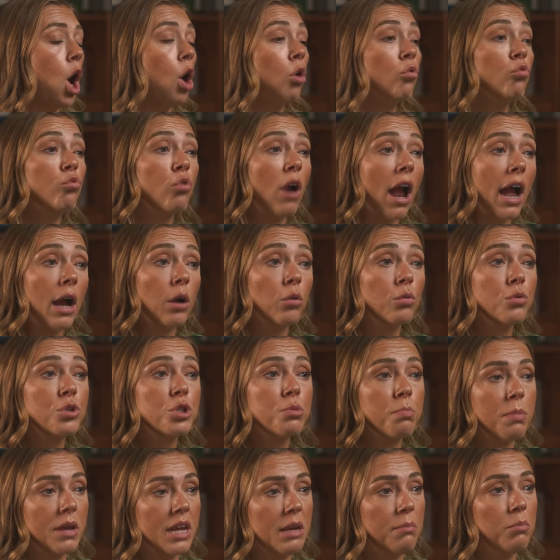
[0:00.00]

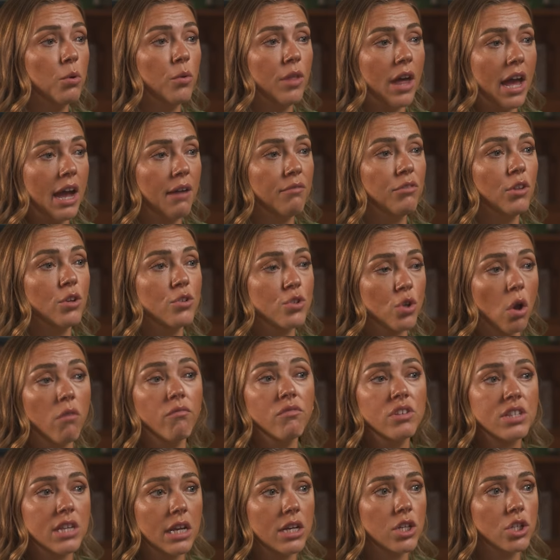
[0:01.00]
around people that have those
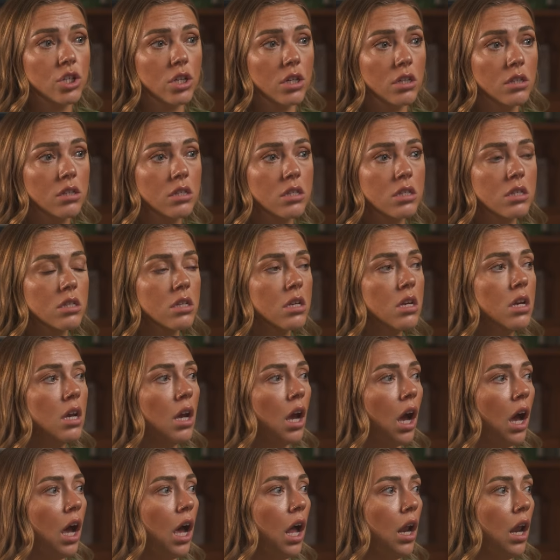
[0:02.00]
conversations.
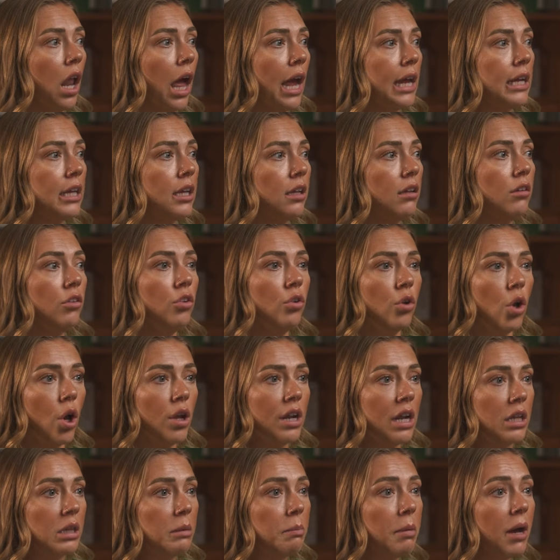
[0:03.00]
Like you
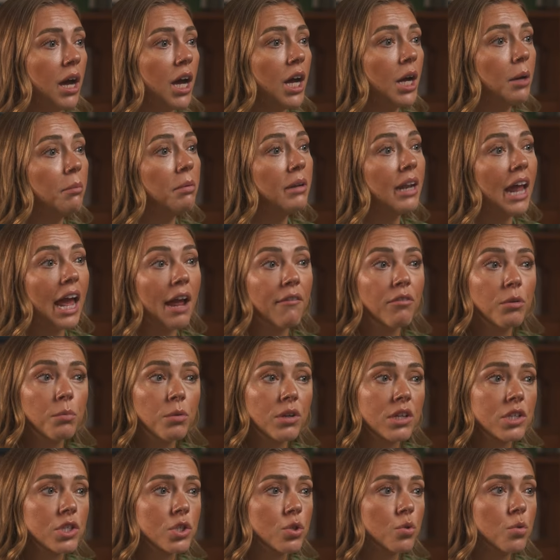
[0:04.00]
go down the pub and
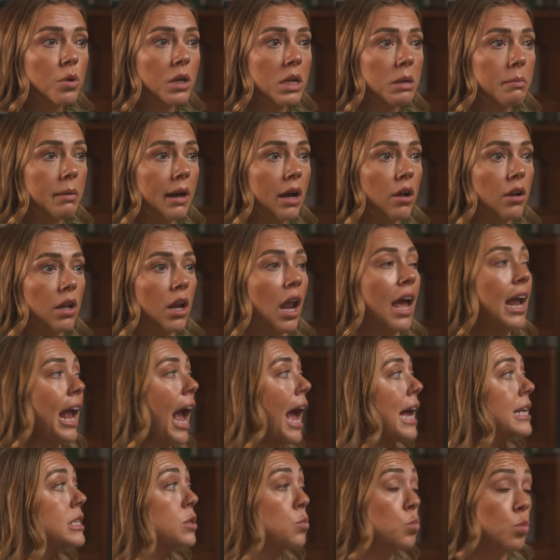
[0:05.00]
everybody's talking about it. Like
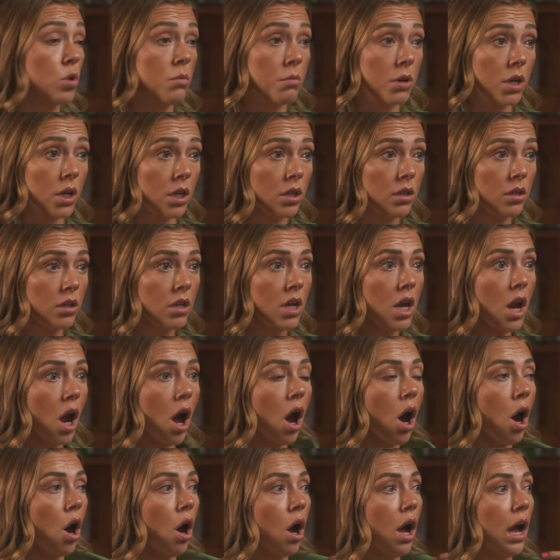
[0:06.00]
as a woman,
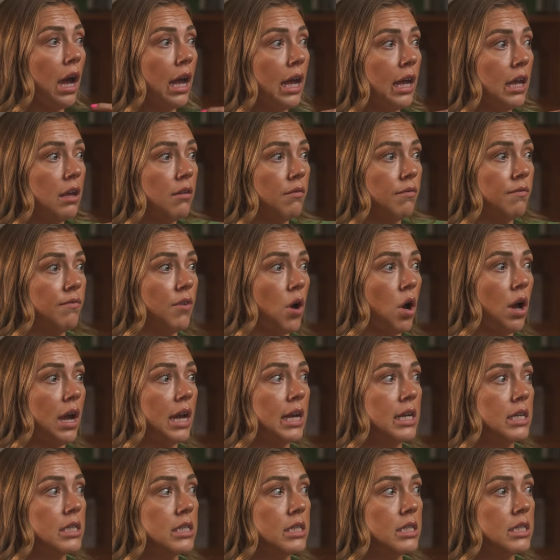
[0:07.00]
I
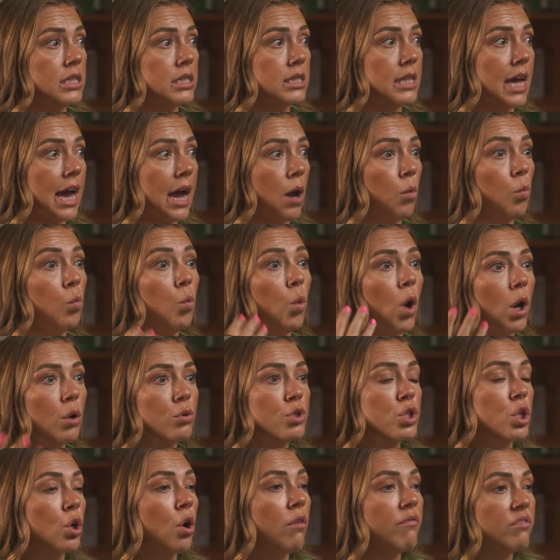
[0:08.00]
find that
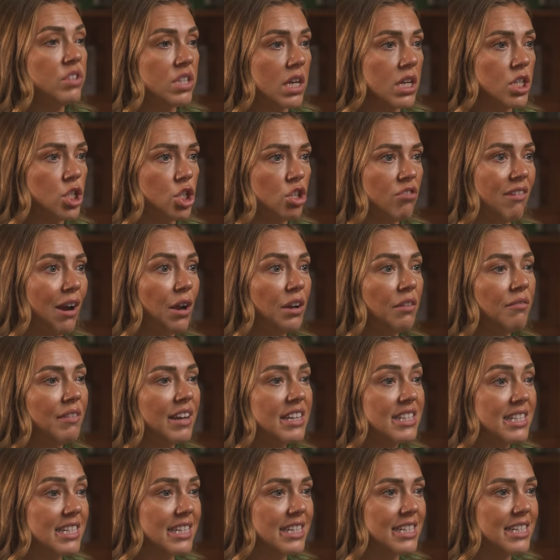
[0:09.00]
whilst the conversation around
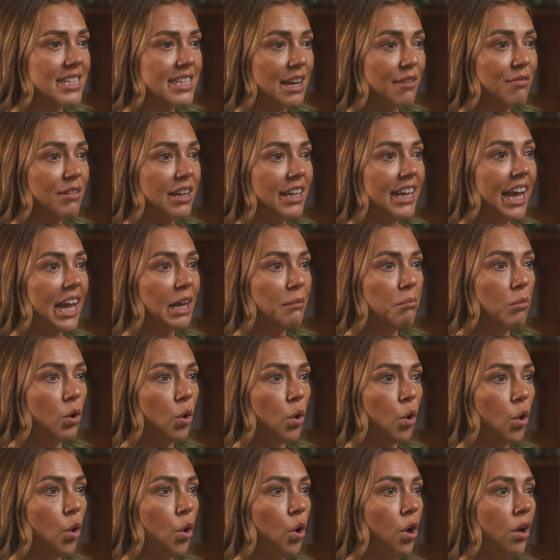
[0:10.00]
investing is definitely getting
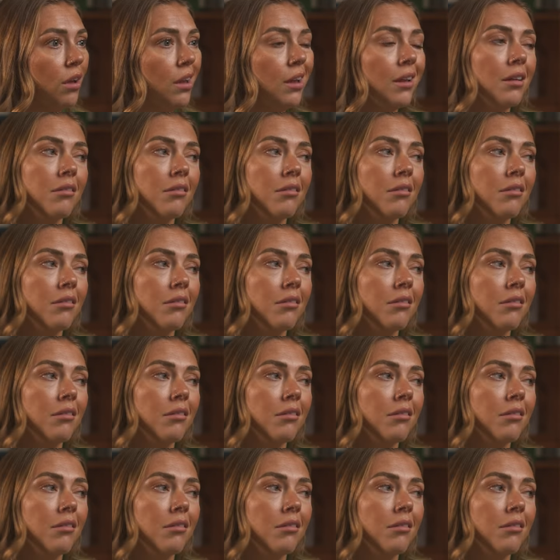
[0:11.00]
more,